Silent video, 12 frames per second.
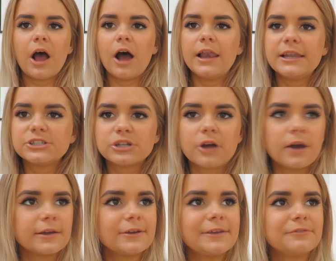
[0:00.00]
I literally
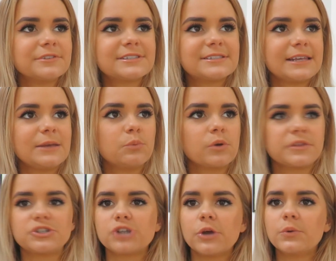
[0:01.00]
can't even see
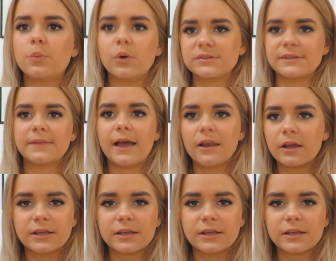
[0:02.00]
what the joke was in that.